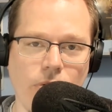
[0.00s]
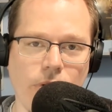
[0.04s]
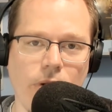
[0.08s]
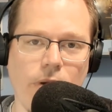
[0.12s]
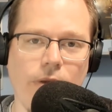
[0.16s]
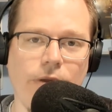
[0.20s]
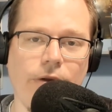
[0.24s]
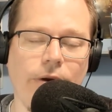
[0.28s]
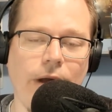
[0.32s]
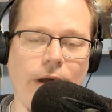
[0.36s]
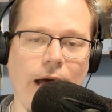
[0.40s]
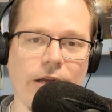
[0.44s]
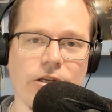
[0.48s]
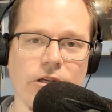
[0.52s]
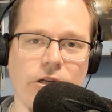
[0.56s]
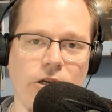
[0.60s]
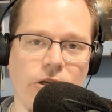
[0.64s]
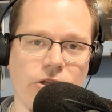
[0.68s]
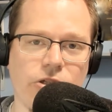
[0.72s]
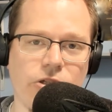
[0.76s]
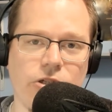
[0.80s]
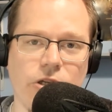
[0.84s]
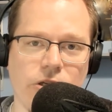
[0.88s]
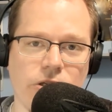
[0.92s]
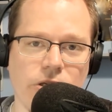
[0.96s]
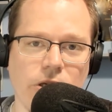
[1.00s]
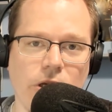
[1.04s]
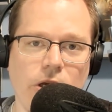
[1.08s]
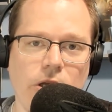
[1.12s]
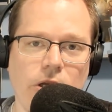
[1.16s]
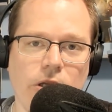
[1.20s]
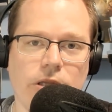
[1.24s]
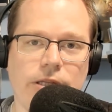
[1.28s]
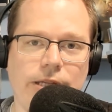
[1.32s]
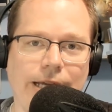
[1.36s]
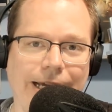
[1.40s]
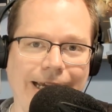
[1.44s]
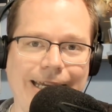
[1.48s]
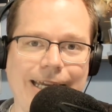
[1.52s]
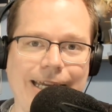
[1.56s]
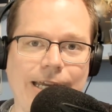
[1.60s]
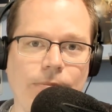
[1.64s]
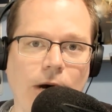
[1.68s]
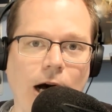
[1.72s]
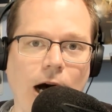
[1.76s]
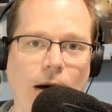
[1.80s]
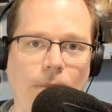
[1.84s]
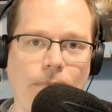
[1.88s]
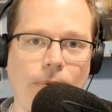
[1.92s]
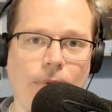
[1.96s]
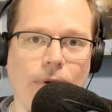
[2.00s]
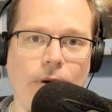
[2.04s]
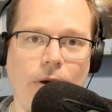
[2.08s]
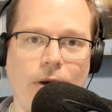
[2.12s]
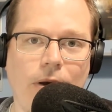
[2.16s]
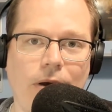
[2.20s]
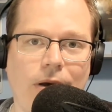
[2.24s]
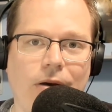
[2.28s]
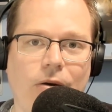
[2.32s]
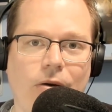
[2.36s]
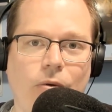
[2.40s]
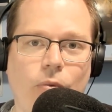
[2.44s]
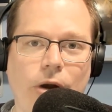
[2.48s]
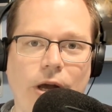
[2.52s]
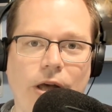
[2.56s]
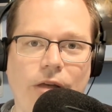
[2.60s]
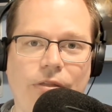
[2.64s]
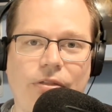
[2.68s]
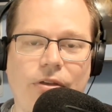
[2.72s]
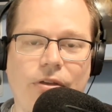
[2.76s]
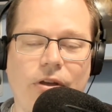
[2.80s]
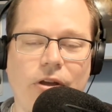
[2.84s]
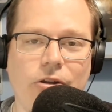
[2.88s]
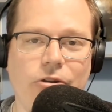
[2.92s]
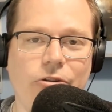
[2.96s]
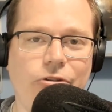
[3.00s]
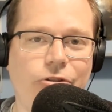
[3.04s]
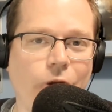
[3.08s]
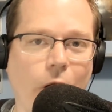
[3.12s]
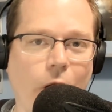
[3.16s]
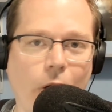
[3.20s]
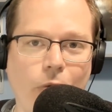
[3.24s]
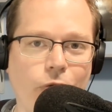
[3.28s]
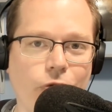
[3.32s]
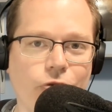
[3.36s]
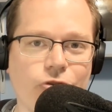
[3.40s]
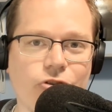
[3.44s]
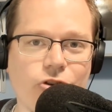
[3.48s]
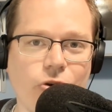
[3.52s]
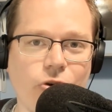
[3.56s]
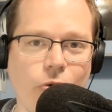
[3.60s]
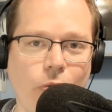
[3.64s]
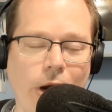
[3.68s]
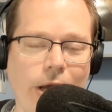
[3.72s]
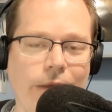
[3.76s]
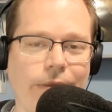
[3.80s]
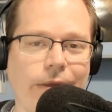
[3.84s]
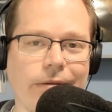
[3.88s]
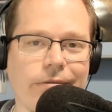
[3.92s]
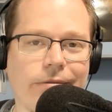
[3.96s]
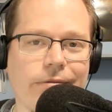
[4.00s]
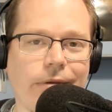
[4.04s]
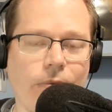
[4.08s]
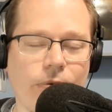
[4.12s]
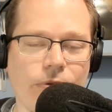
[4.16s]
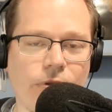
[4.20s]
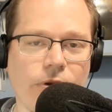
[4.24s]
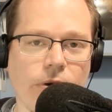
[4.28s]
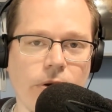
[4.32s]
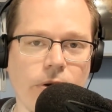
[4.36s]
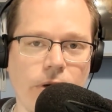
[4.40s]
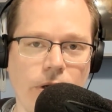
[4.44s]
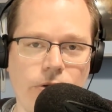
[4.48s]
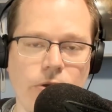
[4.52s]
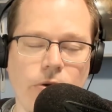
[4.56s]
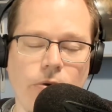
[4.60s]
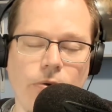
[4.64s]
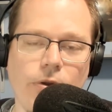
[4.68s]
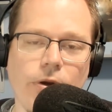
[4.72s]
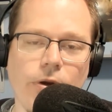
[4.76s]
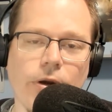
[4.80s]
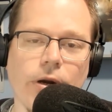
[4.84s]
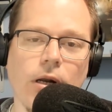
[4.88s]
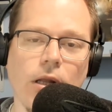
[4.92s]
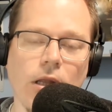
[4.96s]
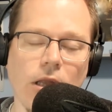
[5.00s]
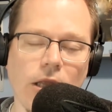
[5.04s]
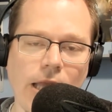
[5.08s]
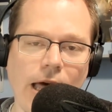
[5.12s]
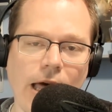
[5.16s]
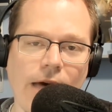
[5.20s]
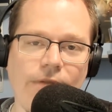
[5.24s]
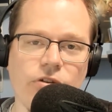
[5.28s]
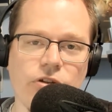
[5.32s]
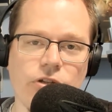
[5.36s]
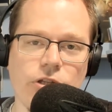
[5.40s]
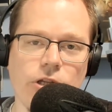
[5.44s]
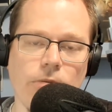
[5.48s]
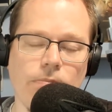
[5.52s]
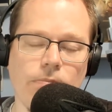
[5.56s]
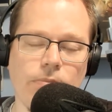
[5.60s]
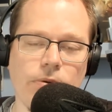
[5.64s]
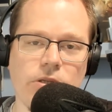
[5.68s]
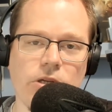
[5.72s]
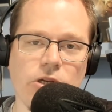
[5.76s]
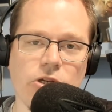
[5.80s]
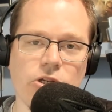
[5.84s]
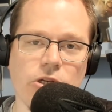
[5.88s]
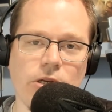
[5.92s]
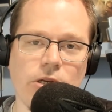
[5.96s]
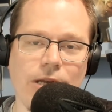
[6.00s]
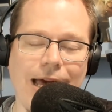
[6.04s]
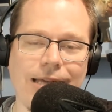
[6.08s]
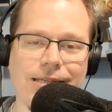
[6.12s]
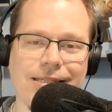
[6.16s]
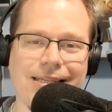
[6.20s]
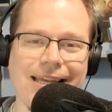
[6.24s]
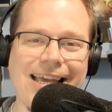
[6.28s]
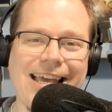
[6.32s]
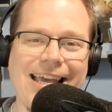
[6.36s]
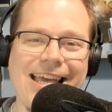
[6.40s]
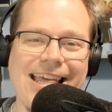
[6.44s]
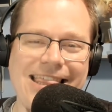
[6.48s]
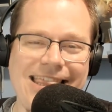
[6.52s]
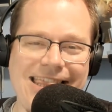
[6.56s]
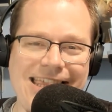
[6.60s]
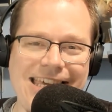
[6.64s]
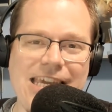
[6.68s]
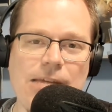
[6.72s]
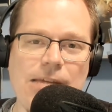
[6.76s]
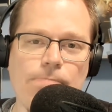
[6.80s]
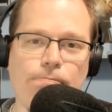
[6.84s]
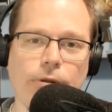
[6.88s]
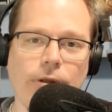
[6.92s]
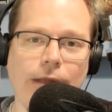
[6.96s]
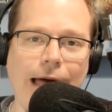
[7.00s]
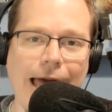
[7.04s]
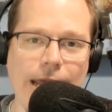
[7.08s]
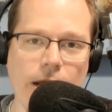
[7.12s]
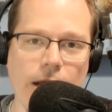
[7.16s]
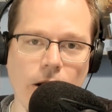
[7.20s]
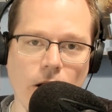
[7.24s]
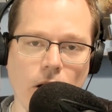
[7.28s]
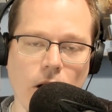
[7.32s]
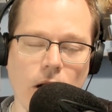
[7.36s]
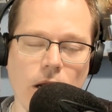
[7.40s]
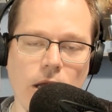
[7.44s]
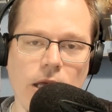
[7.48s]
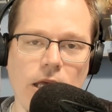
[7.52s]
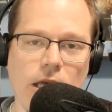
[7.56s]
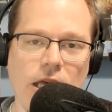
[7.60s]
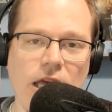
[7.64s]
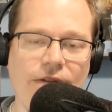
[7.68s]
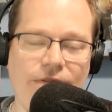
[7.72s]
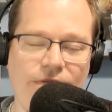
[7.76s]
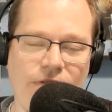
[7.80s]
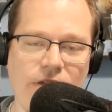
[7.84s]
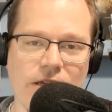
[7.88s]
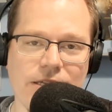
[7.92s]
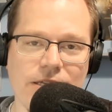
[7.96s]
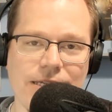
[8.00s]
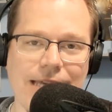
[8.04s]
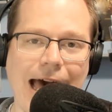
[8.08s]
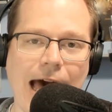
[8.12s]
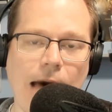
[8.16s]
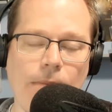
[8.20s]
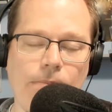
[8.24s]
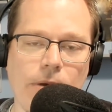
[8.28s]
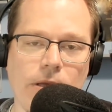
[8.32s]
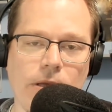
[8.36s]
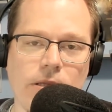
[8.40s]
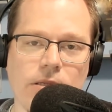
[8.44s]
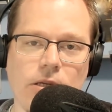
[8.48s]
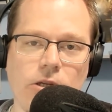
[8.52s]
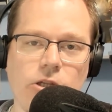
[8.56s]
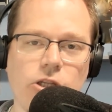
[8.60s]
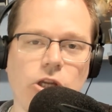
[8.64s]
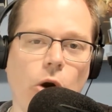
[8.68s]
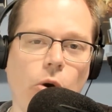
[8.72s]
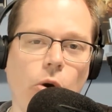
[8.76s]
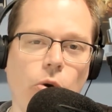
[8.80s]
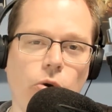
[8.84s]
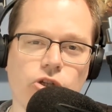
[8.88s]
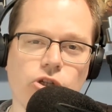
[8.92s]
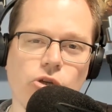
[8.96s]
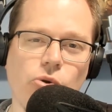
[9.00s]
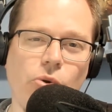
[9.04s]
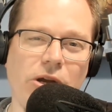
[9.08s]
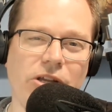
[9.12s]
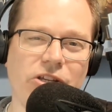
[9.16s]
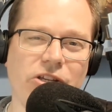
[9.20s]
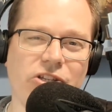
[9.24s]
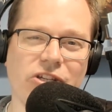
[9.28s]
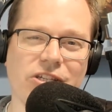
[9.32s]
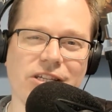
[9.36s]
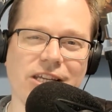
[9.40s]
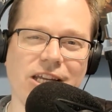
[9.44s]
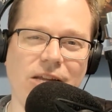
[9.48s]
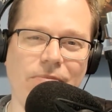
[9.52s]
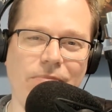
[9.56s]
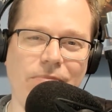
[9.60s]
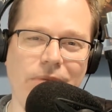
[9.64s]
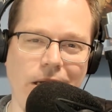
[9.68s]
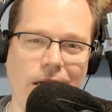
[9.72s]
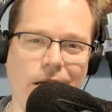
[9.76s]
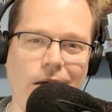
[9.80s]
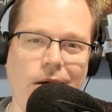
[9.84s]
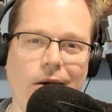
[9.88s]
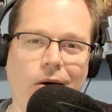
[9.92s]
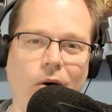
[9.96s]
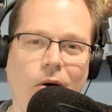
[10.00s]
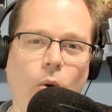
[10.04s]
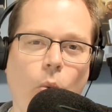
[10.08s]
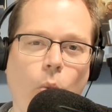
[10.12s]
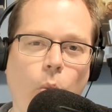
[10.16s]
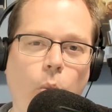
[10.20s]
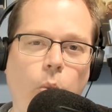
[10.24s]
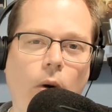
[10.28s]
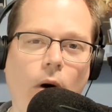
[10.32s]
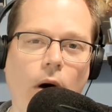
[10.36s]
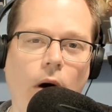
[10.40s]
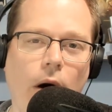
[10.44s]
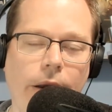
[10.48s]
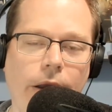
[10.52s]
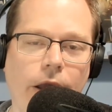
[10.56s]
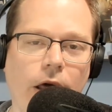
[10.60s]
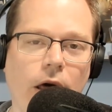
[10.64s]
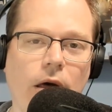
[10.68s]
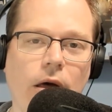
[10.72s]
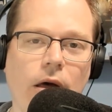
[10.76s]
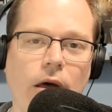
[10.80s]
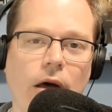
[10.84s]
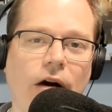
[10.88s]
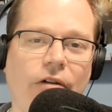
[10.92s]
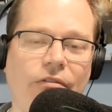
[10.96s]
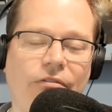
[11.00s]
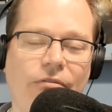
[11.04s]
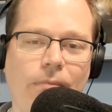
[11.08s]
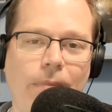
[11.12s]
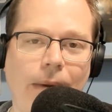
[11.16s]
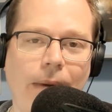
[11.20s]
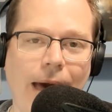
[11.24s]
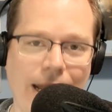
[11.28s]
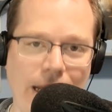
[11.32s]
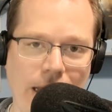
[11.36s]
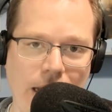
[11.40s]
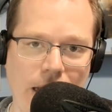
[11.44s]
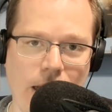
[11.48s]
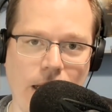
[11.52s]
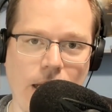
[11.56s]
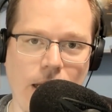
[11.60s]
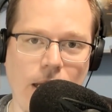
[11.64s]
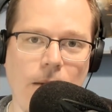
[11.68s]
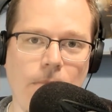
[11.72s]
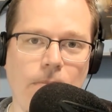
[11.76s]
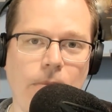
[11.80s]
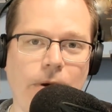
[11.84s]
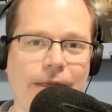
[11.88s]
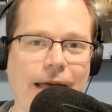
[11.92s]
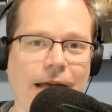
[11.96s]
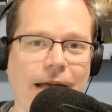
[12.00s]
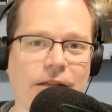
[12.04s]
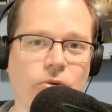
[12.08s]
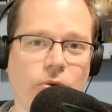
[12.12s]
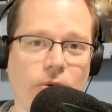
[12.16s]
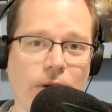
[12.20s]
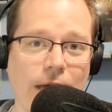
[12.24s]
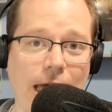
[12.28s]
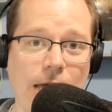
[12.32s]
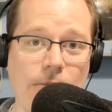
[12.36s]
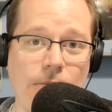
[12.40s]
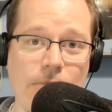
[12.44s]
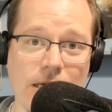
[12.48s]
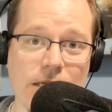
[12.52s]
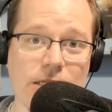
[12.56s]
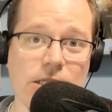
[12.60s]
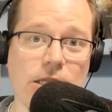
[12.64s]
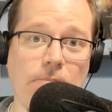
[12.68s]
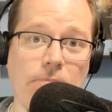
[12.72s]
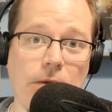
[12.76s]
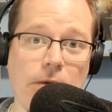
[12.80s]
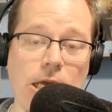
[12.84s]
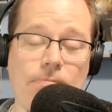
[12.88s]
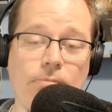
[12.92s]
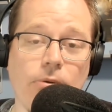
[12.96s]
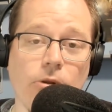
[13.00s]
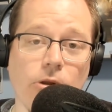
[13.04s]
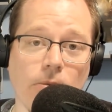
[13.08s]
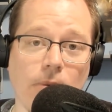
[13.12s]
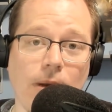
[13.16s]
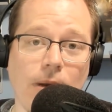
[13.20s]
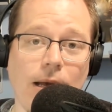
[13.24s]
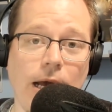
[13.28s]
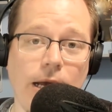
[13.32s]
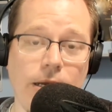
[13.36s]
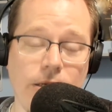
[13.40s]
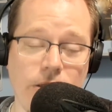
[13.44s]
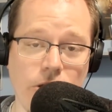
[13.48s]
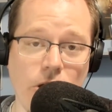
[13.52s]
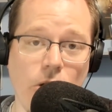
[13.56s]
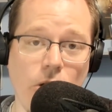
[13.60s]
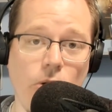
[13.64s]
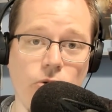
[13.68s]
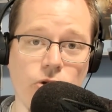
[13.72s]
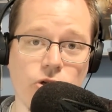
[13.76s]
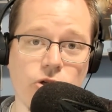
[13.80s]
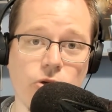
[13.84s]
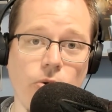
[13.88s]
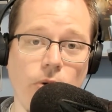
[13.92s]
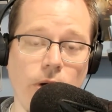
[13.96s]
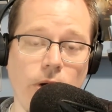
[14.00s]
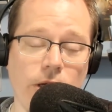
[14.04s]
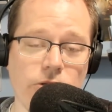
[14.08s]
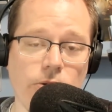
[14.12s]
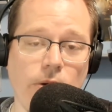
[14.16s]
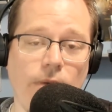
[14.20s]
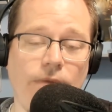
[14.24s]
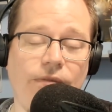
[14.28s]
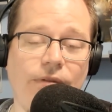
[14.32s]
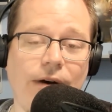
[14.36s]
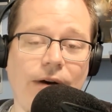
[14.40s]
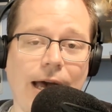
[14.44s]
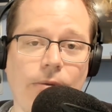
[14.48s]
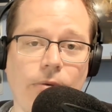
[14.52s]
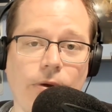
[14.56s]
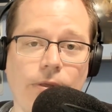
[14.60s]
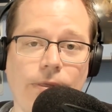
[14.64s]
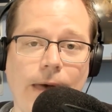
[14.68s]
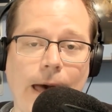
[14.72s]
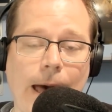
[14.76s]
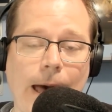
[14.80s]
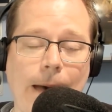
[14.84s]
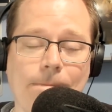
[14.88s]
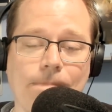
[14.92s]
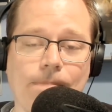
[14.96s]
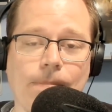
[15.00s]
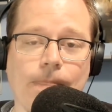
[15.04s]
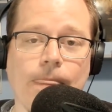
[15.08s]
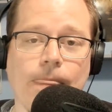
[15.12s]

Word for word: You know, they're not going to just team up with Dogecoin. That's not what they're going to do. They're going to leverage their position as the player if this happens. And Dogecoin's just going to be one of many. But that's okay because the people are behind Dogecoin, so I'm fine with that.